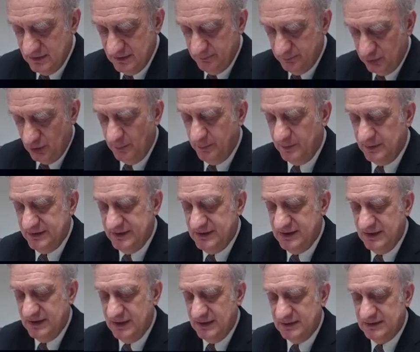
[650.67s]

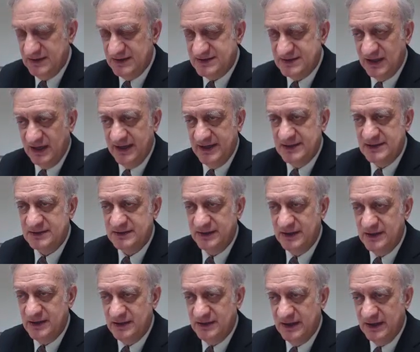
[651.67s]
properly designed
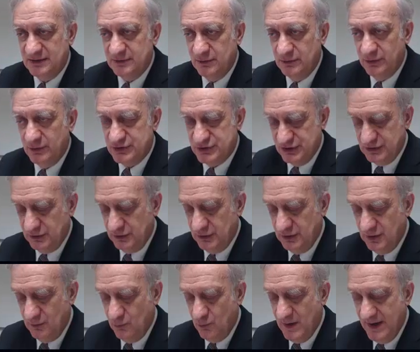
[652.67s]
in a
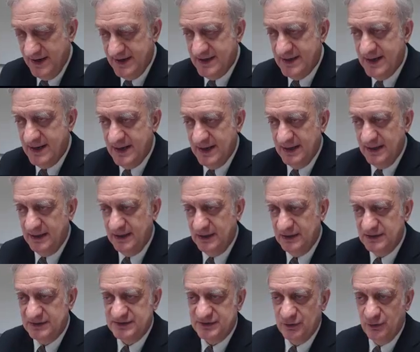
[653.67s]
technological way,
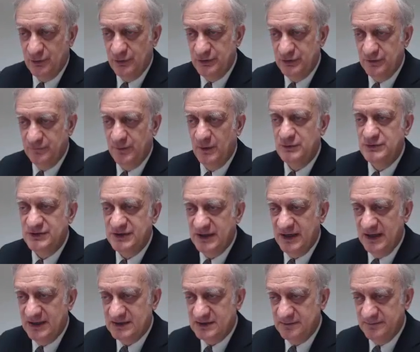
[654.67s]
so you won't
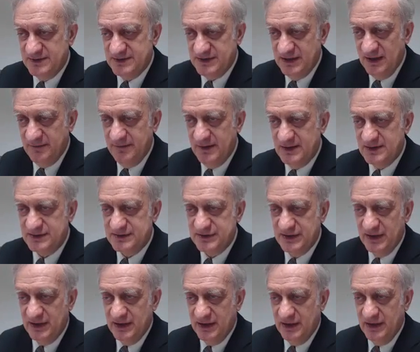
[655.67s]
get the savings
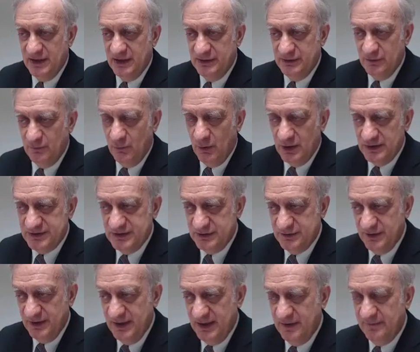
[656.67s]
you wanted
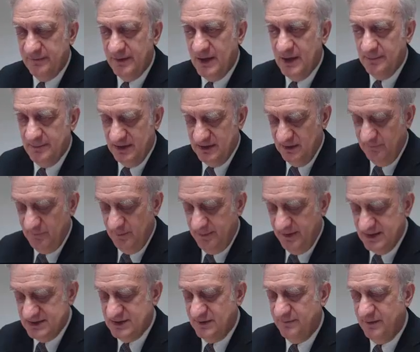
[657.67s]
to have. But in the
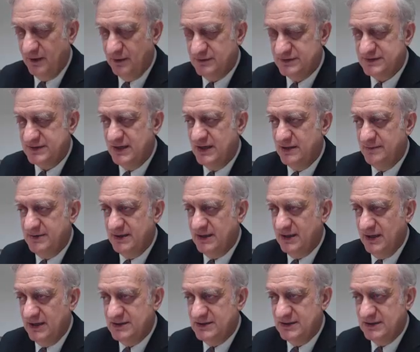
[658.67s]
passive house, we
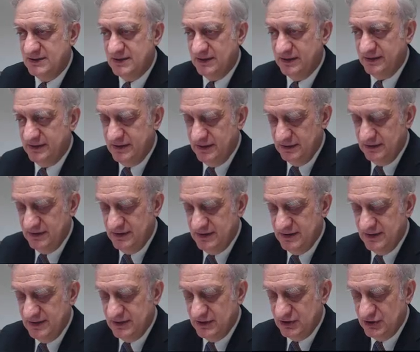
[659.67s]
can
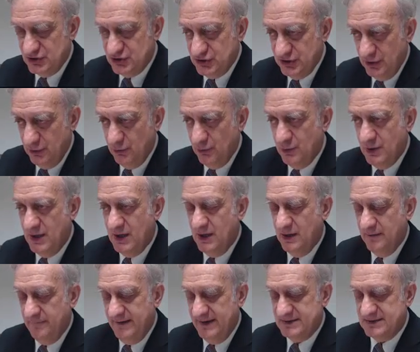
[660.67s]
really show
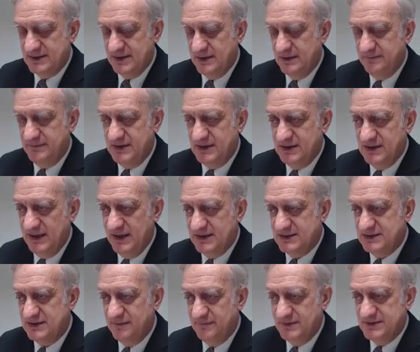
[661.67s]
that we
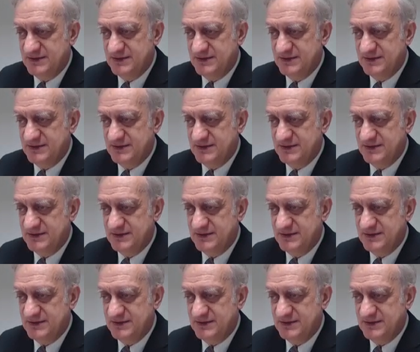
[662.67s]
get the